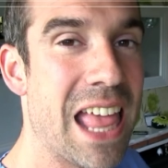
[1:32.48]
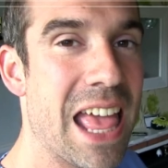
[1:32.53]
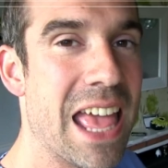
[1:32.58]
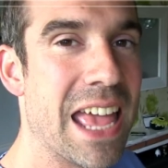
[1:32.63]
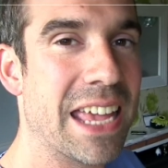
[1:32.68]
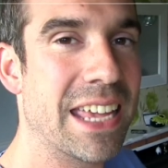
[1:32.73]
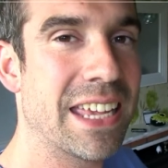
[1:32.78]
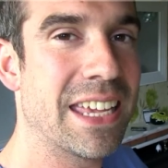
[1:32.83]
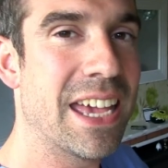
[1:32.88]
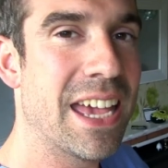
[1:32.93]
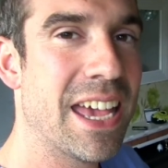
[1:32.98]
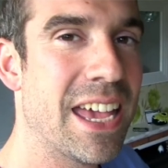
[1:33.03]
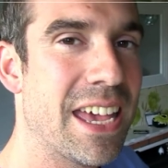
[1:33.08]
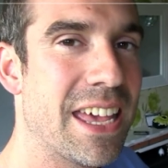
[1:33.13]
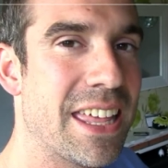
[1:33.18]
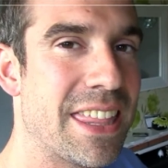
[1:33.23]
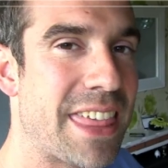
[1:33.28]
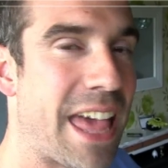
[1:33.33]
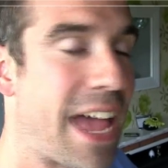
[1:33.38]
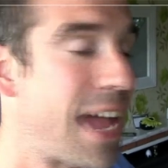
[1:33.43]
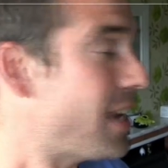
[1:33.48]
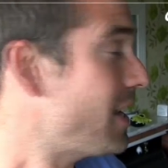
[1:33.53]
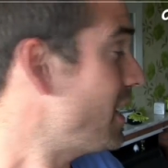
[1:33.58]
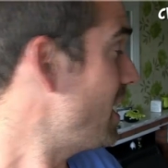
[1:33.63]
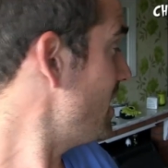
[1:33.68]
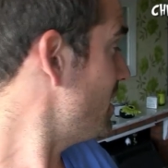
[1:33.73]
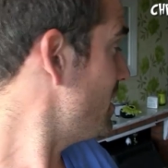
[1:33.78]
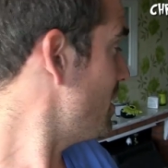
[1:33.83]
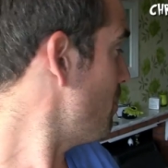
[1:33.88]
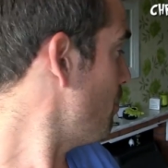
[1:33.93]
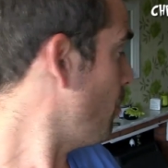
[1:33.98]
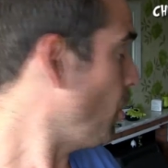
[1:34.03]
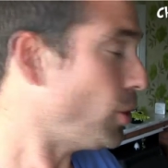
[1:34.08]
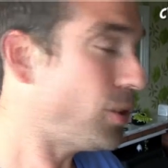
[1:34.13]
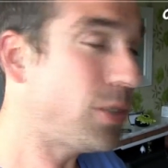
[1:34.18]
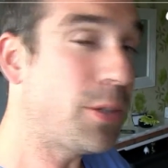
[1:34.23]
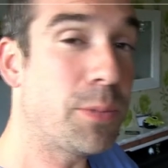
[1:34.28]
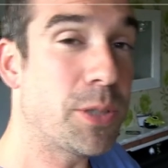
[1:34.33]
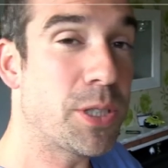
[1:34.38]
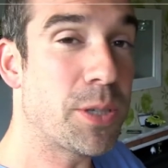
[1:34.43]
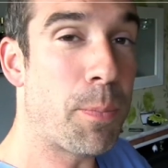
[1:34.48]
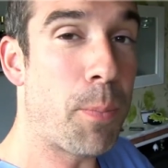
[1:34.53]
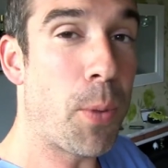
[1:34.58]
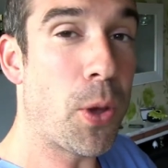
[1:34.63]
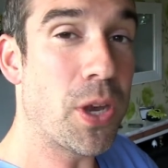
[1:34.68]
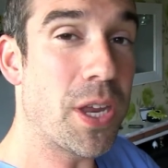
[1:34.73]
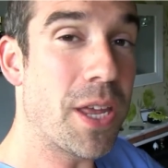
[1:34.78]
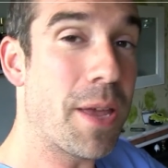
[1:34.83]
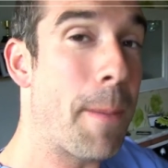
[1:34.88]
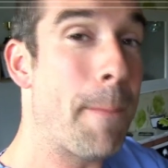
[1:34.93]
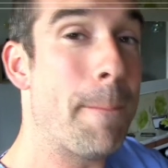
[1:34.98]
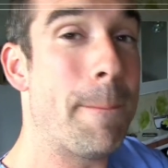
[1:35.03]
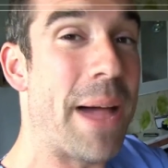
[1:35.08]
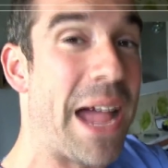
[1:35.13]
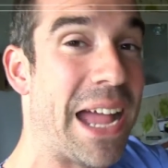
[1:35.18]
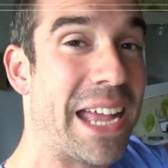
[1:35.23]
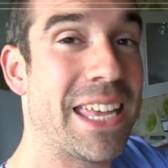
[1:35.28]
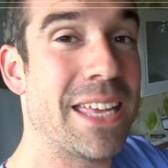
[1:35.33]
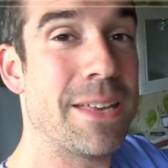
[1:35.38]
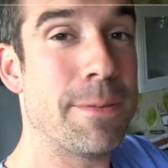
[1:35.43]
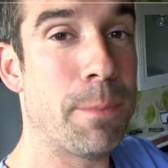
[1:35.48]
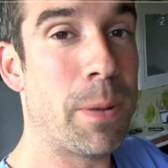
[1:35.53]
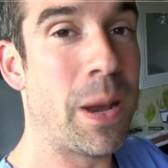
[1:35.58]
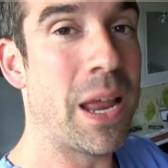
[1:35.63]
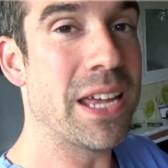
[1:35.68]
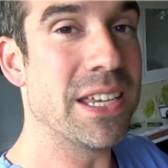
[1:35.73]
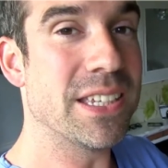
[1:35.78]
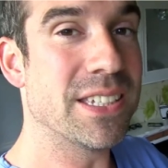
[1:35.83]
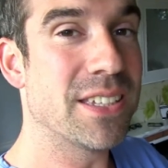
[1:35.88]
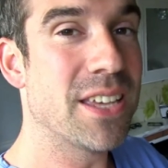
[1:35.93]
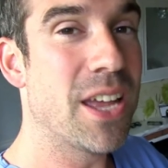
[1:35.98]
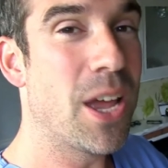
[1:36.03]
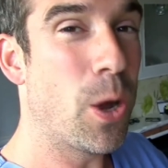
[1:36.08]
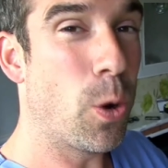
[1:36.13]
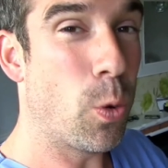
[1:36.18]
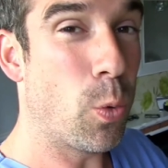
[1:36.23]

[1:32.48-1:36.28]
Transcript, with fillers: leg that it's impossible to put it back in place